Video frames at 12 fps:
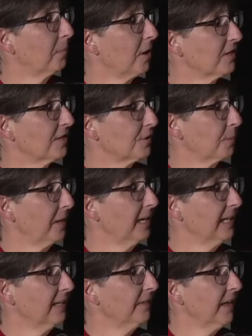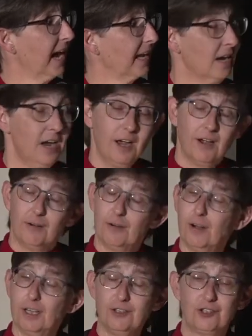participating in that.
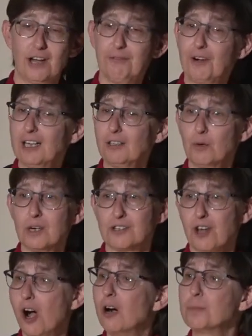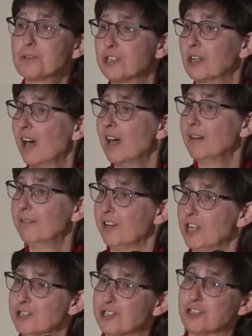J. Frank Norris hopes to kind of
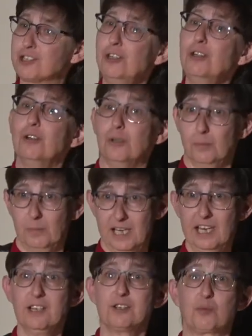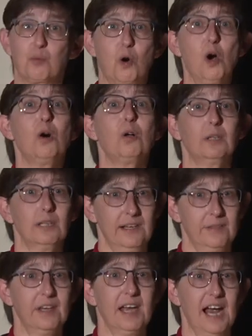assume his role
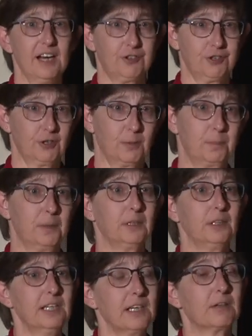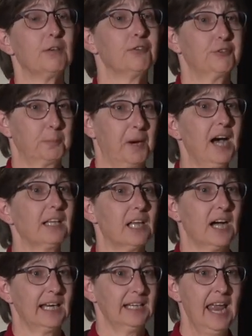in the national political
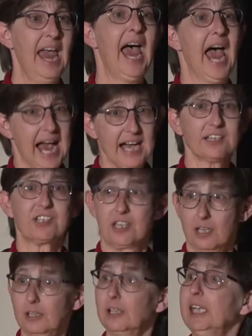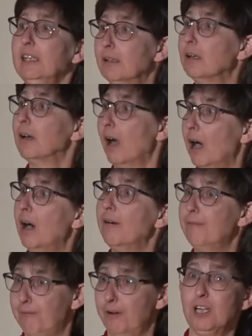spotlight as the leader
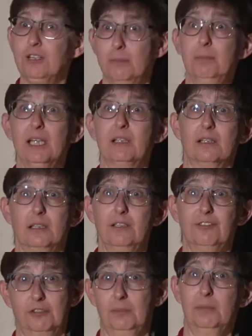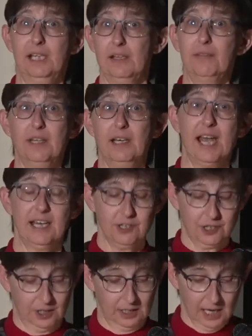of fundamentalism in the
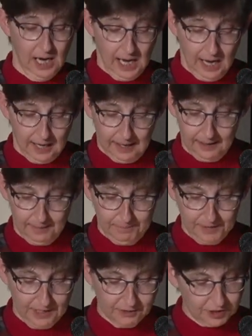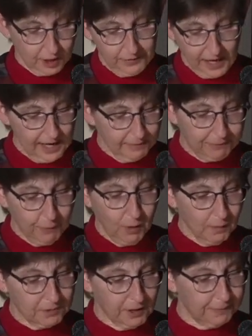nation. Um, and so they have
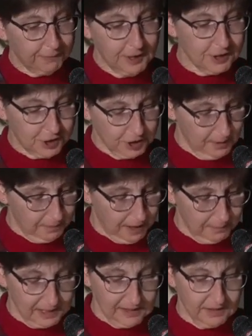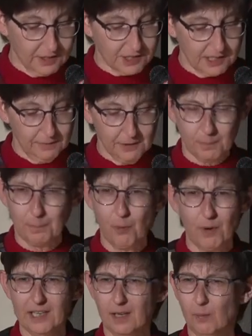formed a friendship. I mean, there's even a
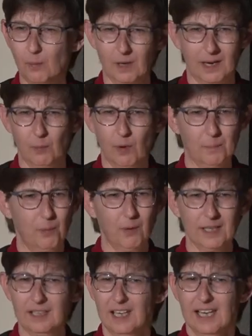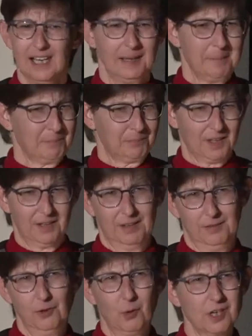point at, at one point,
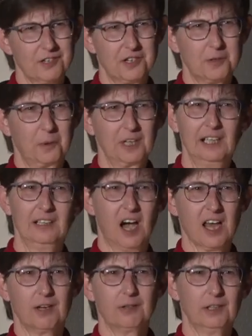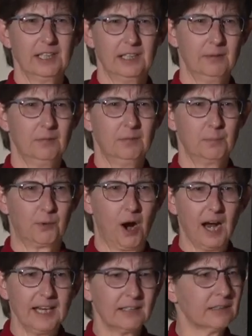Norris is bringing not only
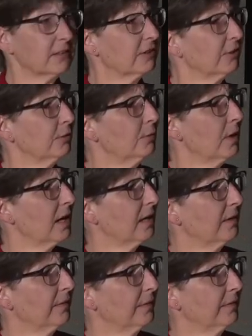Bryan to uh,